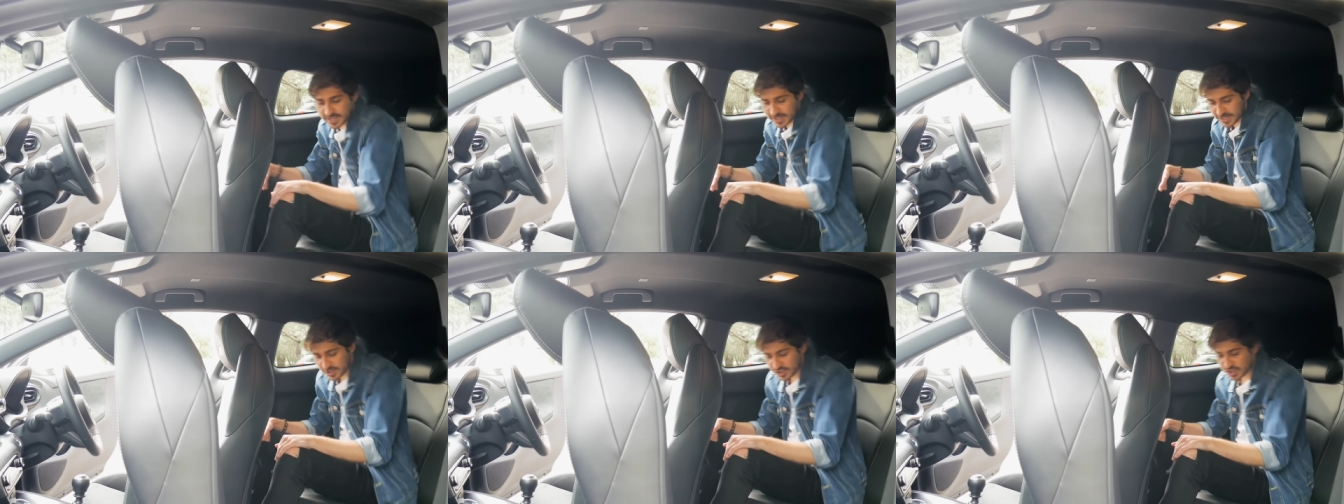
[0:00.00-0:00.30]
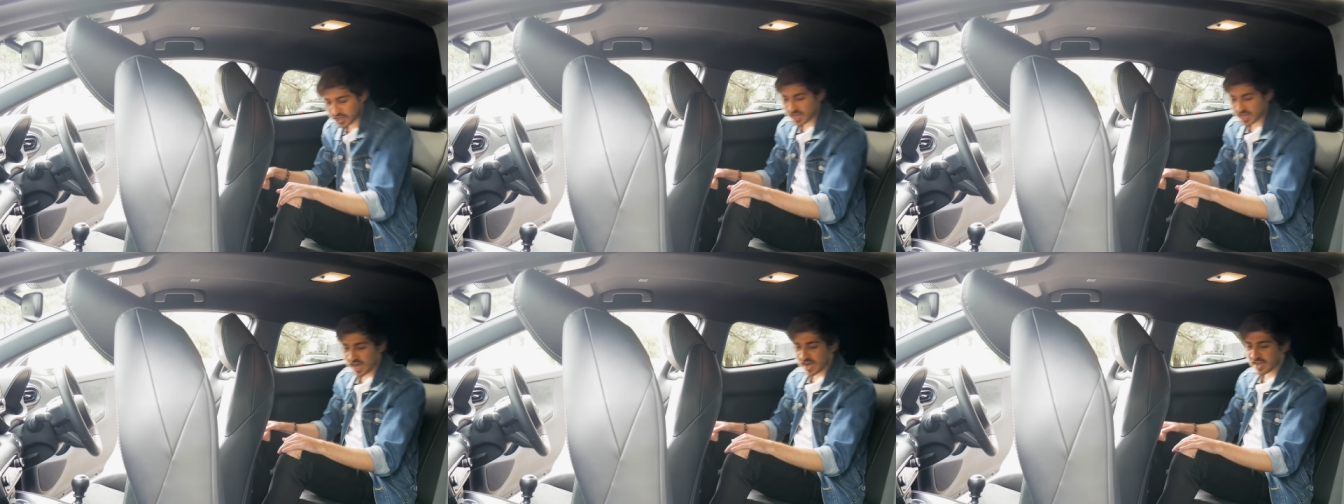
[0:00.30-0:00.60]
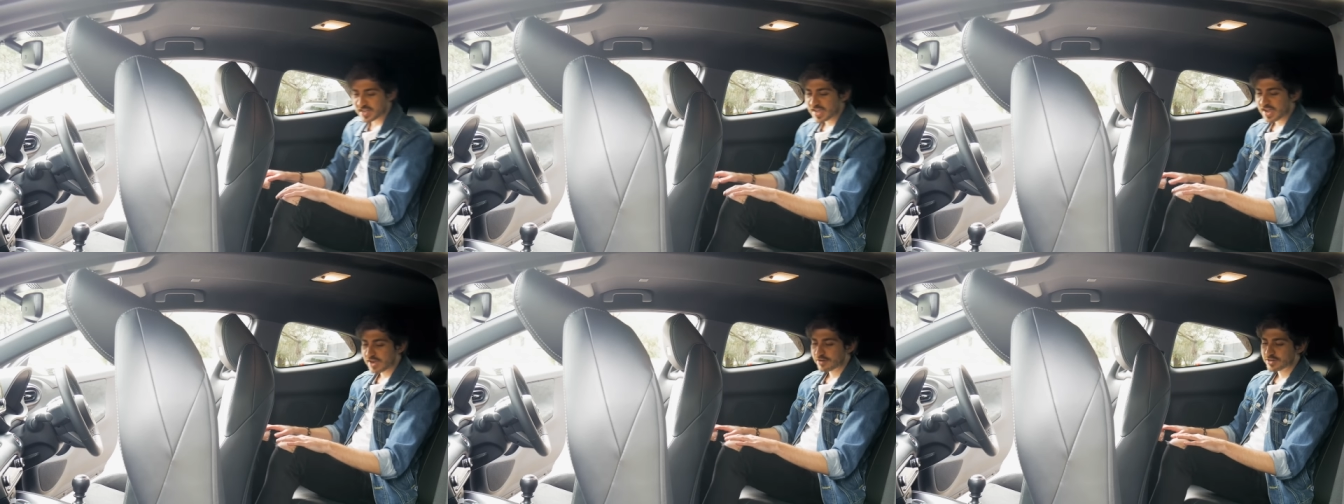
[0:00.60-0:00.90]
GR
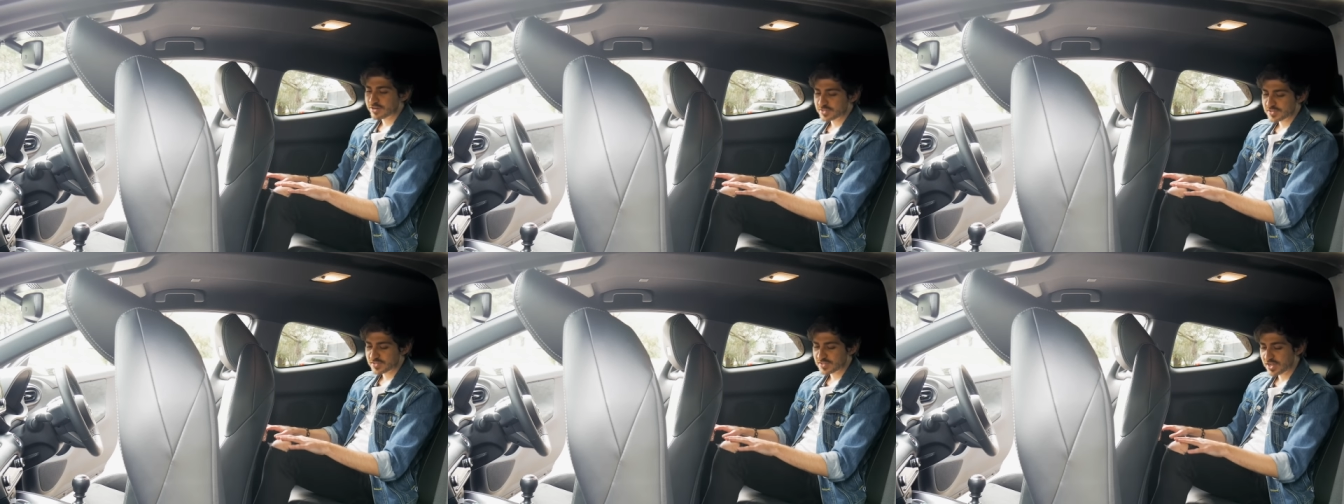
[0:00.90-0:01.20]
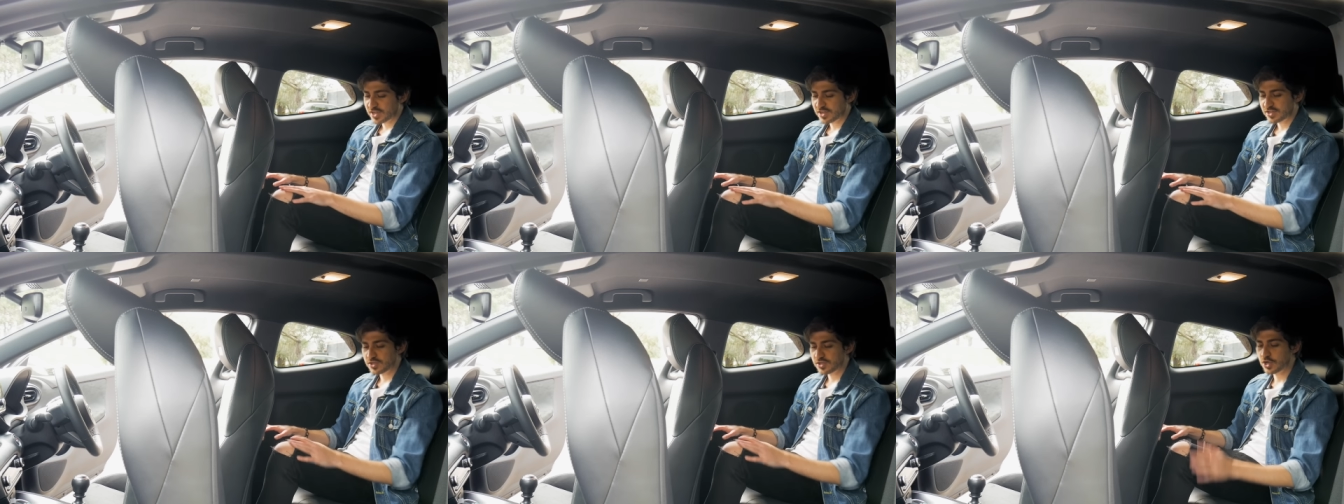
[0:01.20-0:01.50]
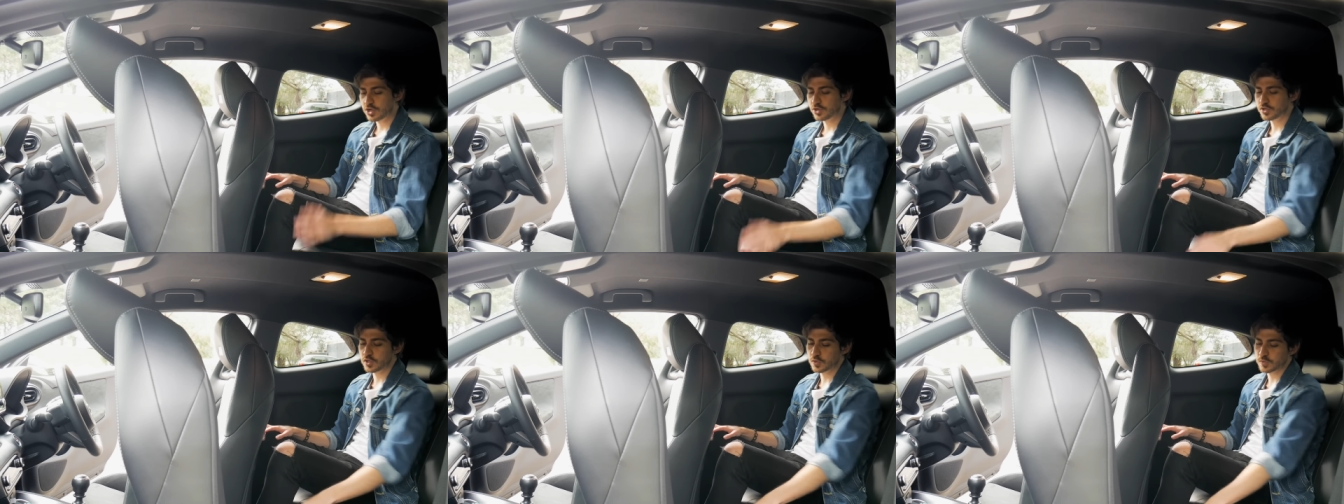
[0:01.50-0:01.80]
Yaris.
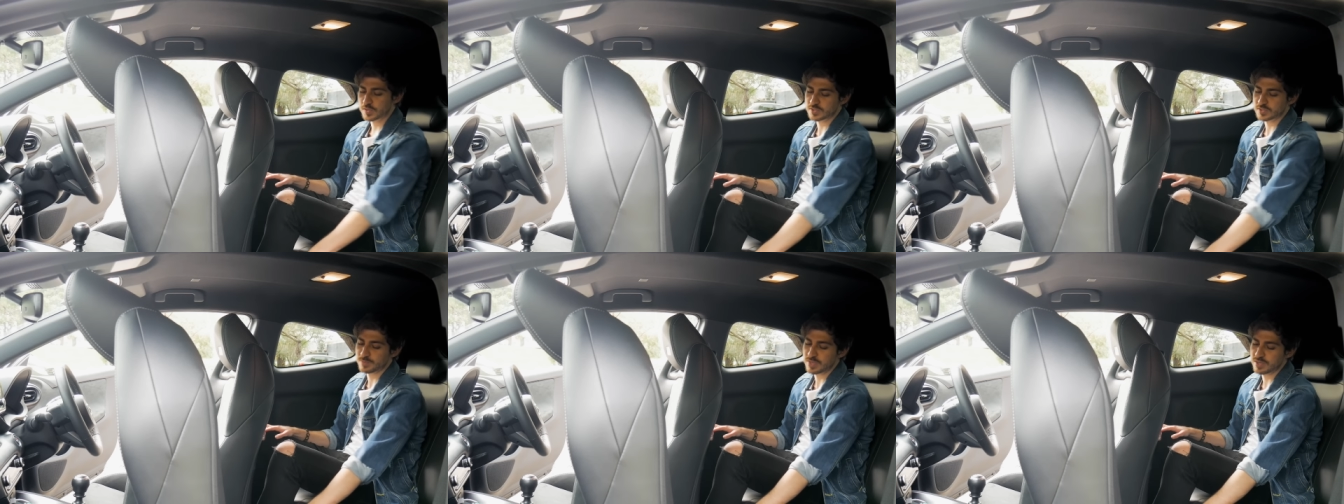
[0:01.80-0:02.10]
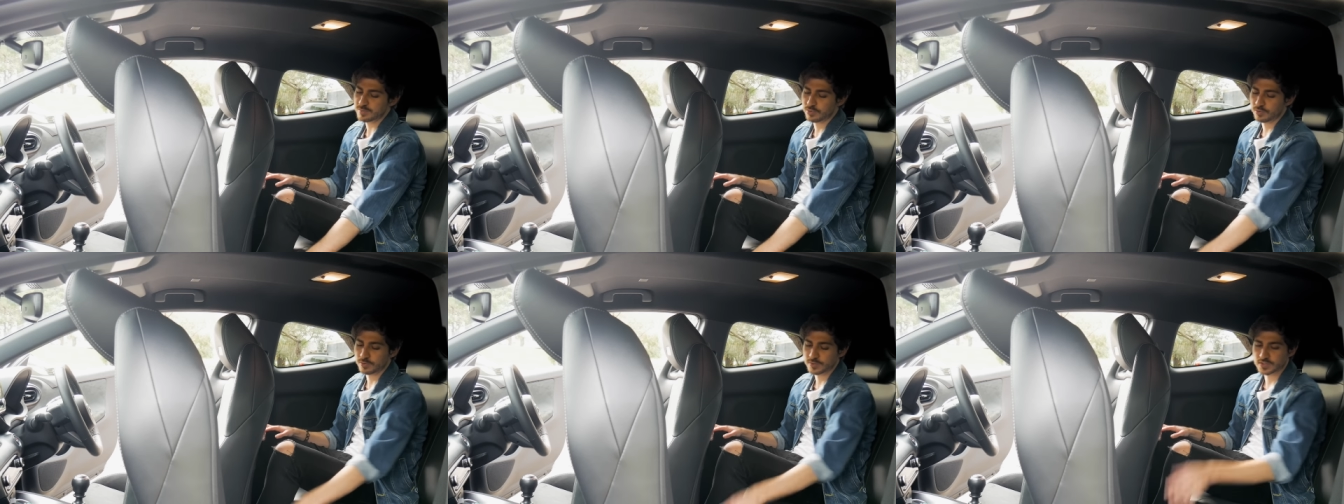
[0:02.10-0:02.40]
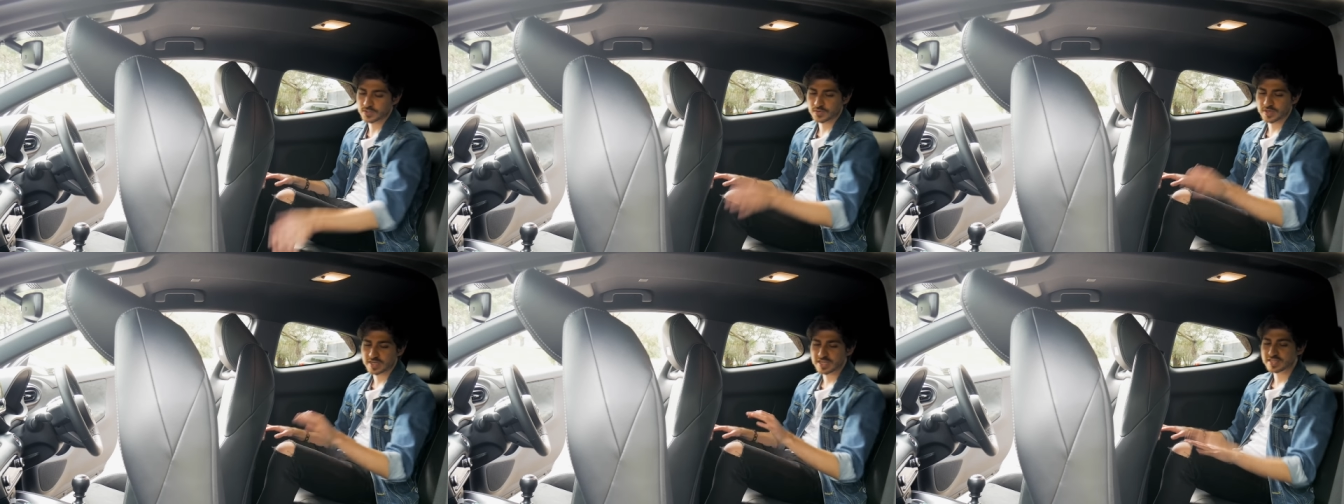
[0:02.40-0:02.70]
No USB
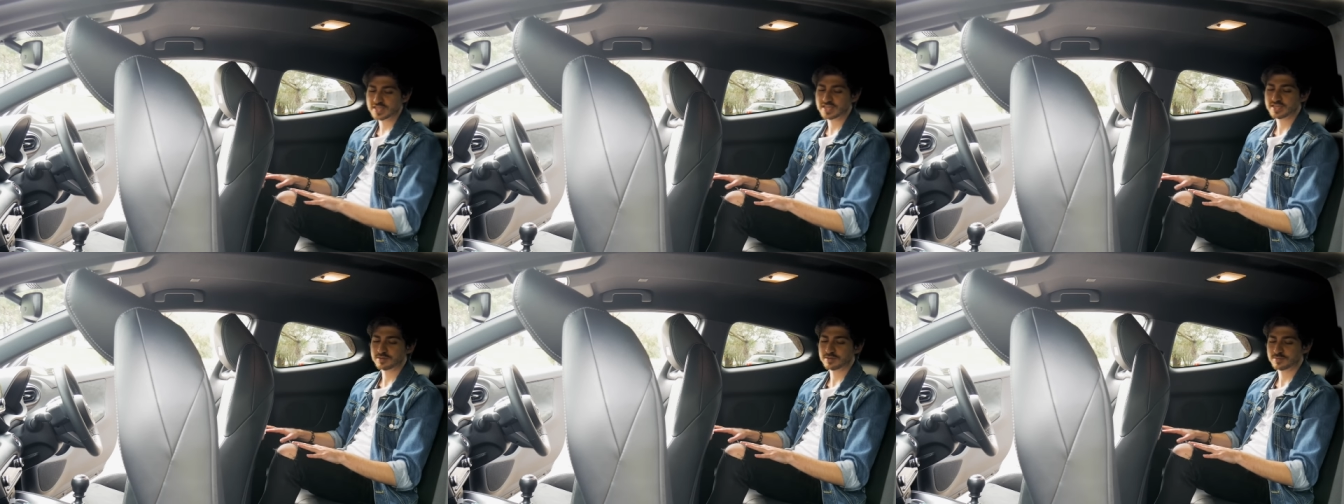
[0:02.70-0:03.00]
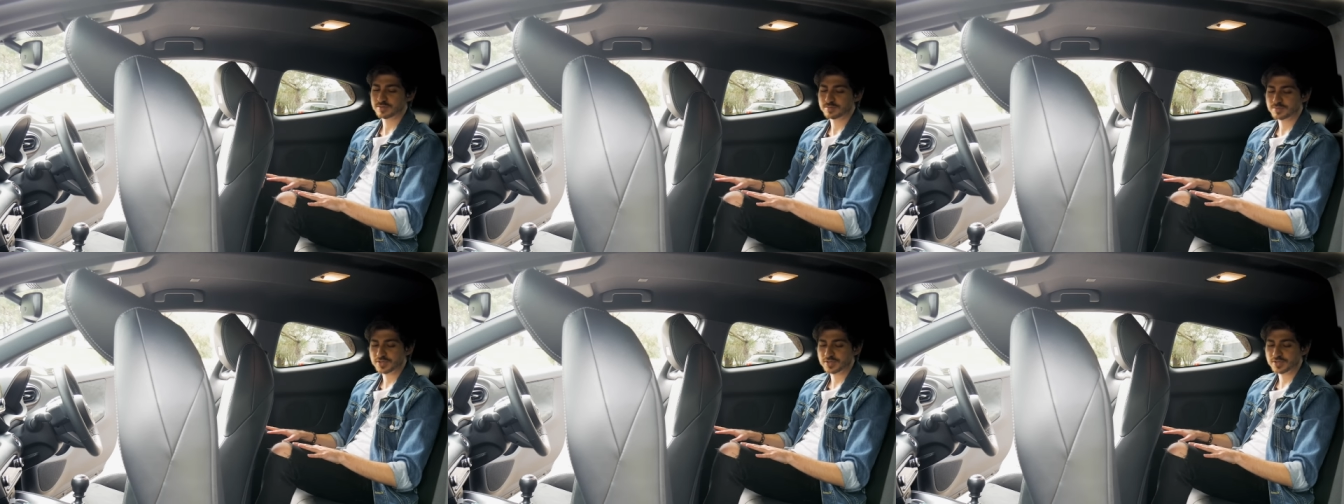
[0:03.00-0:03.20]
ports or anything